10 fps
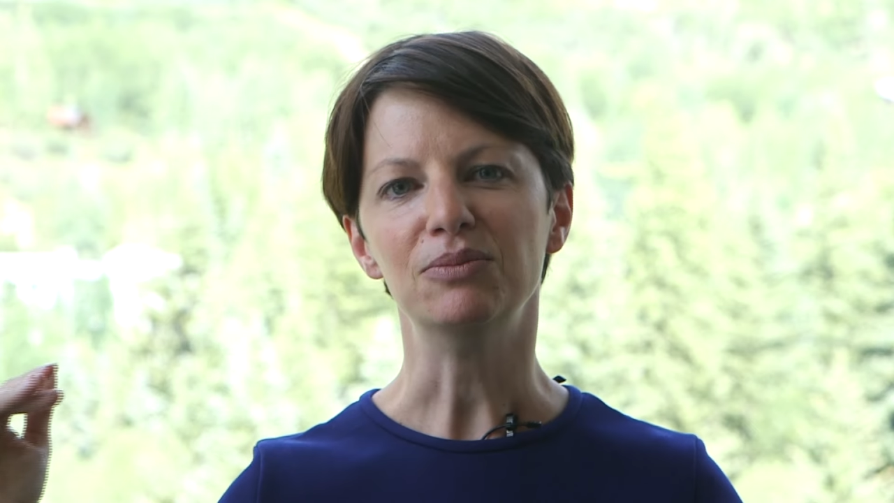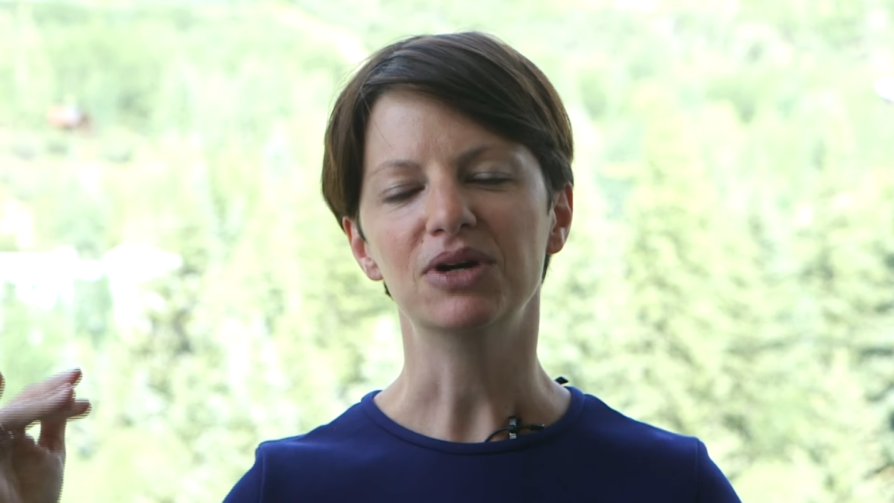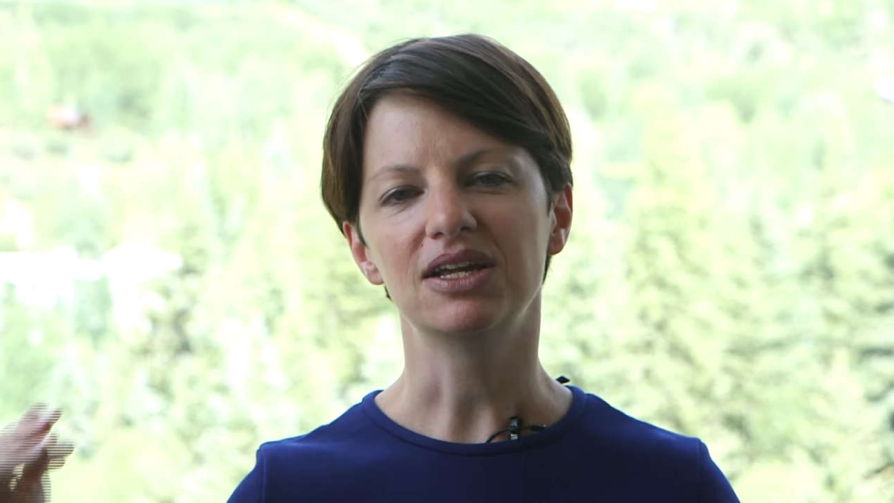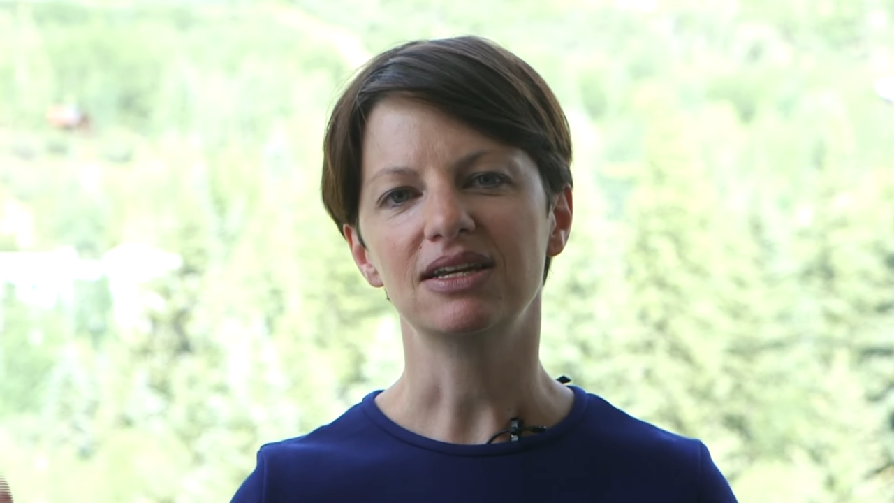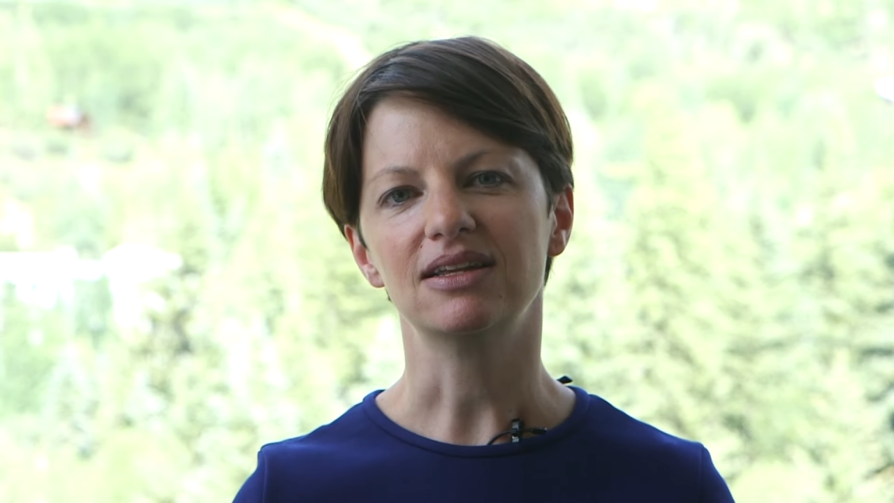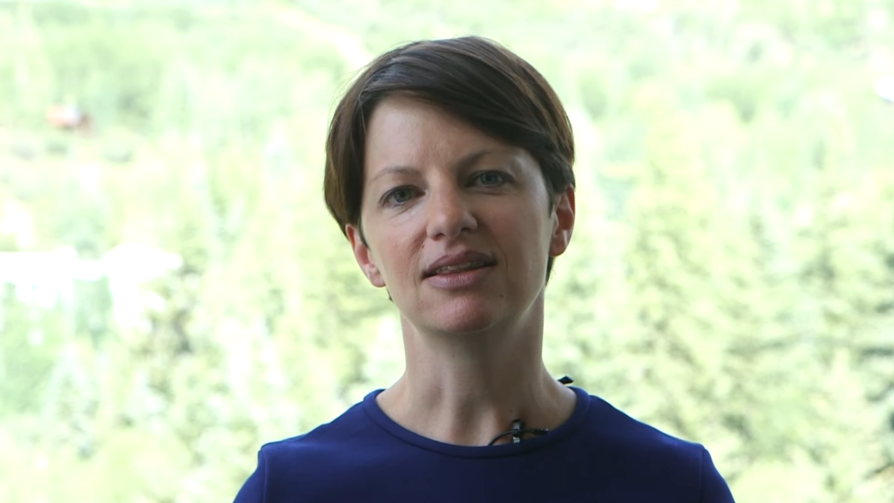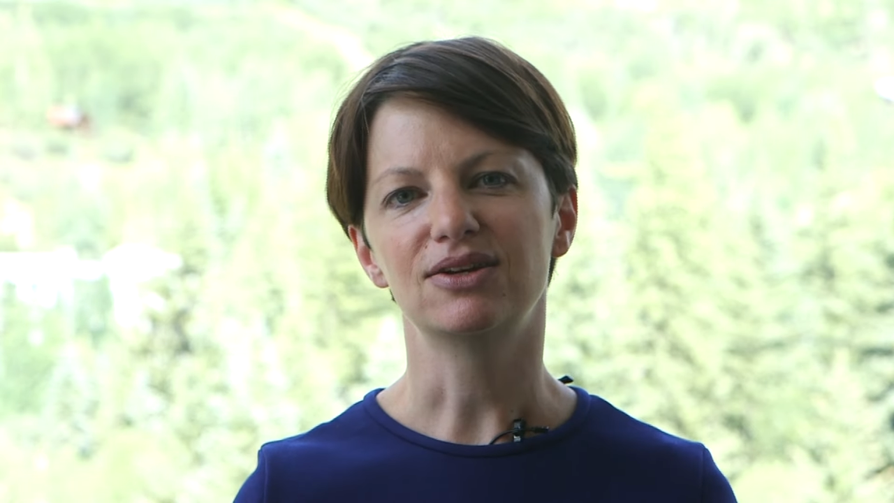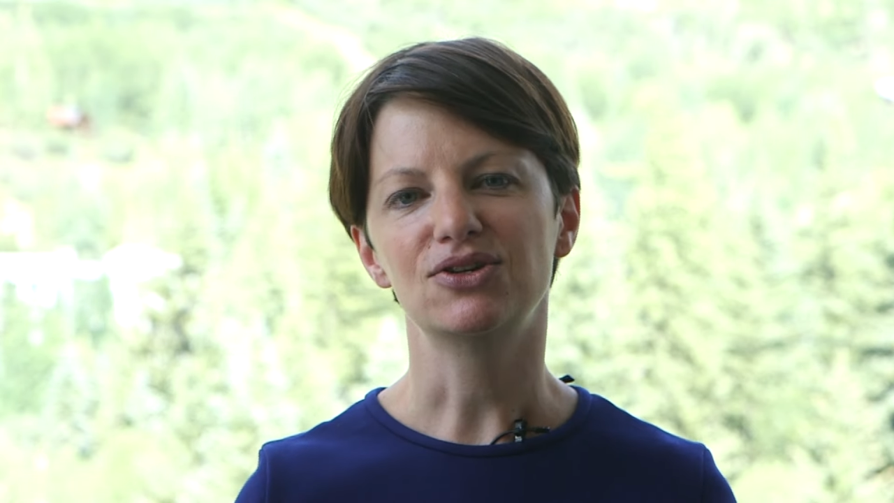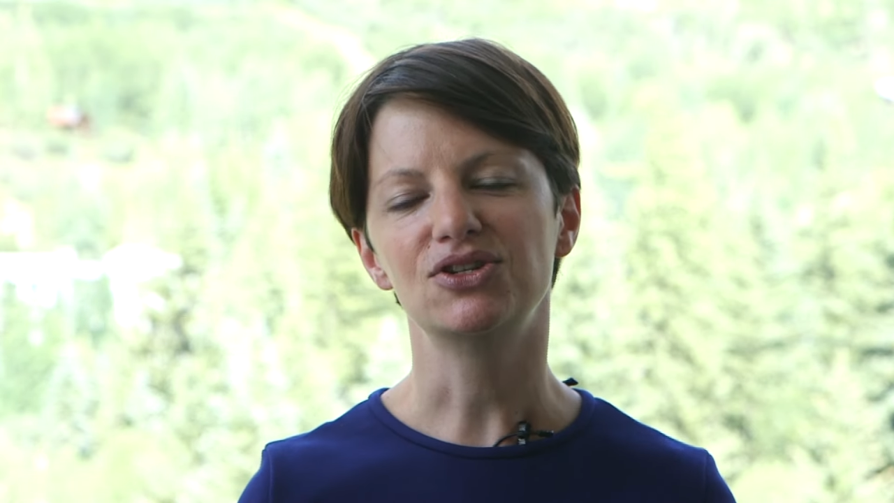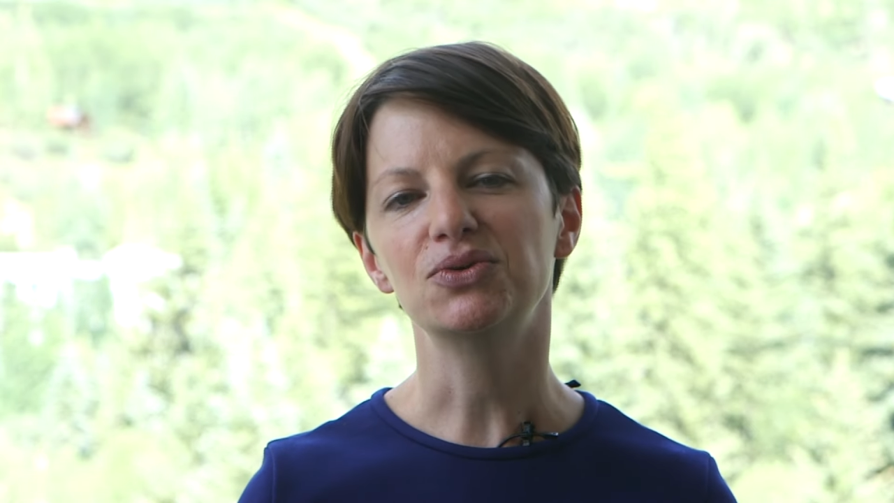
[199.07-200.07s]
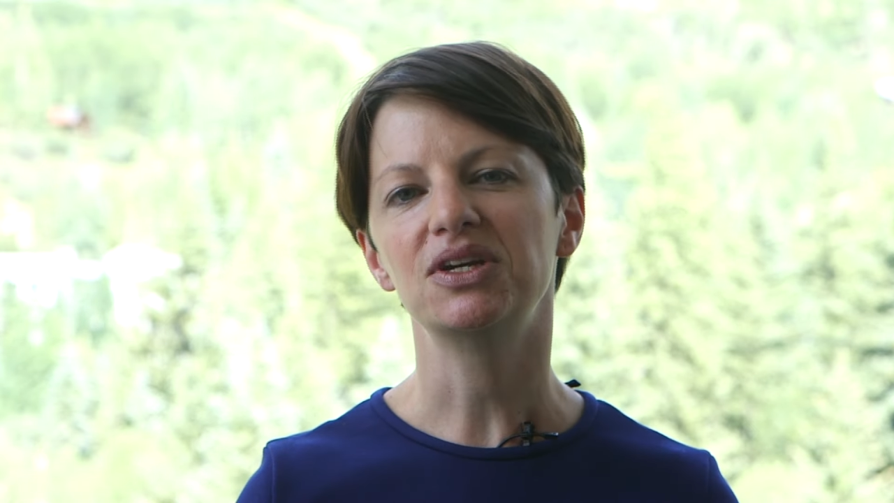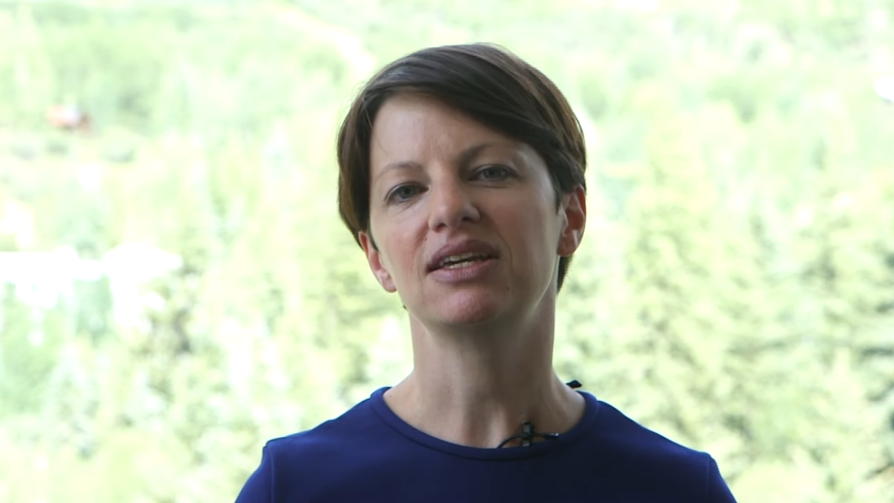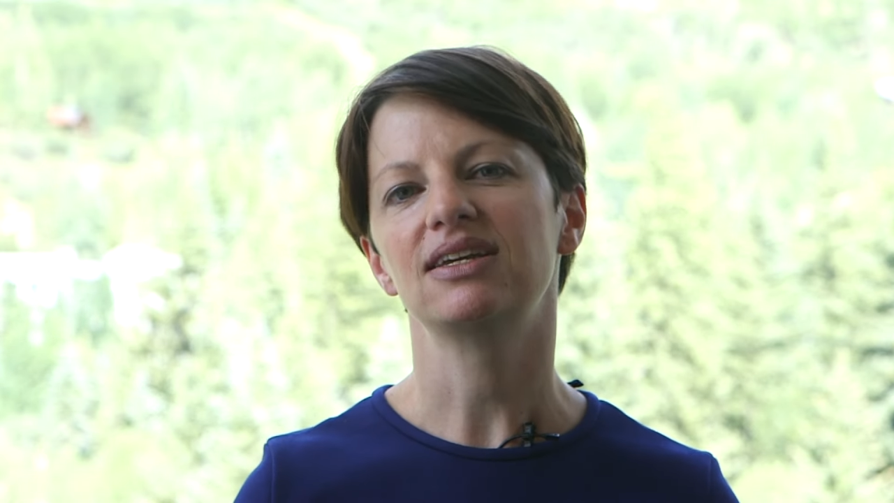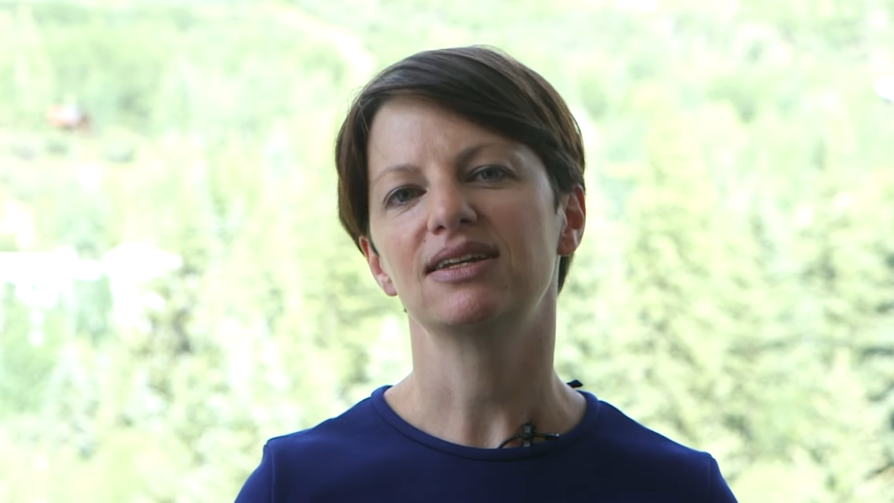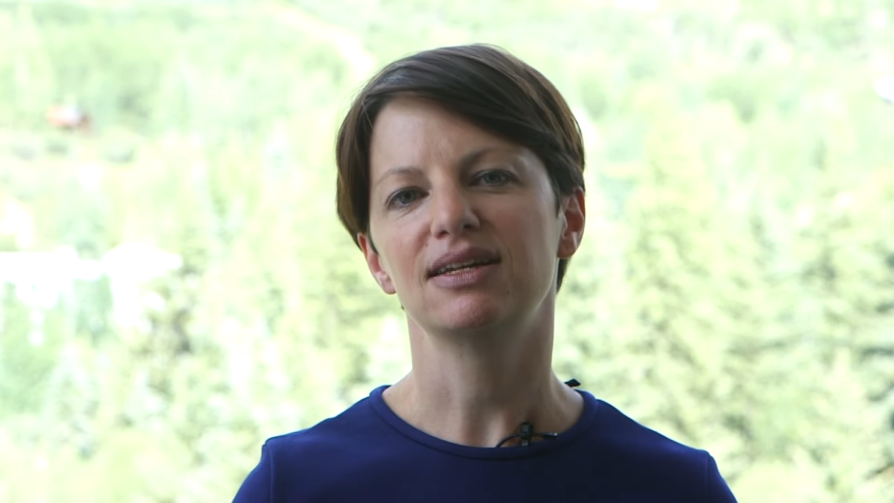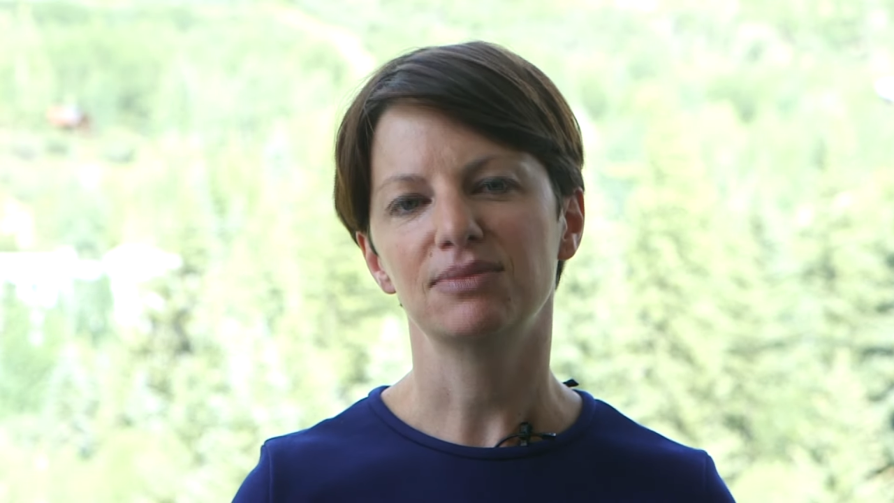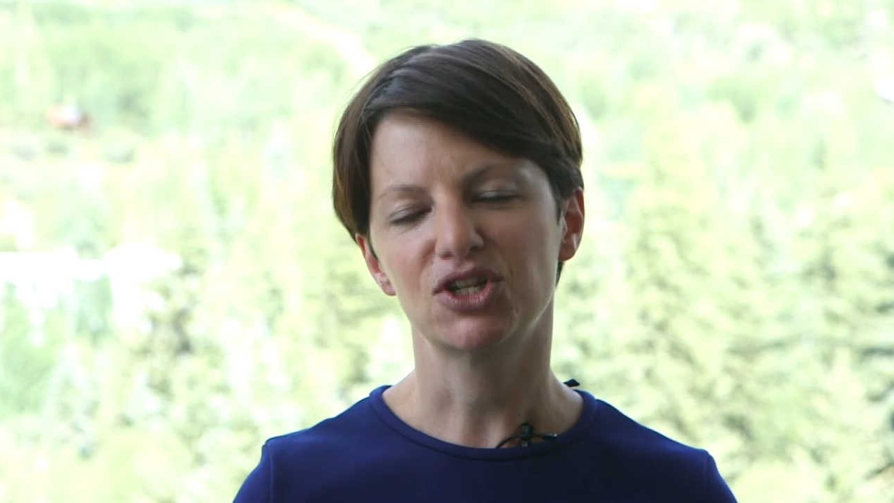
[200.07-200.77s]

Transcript: but they're doing it in a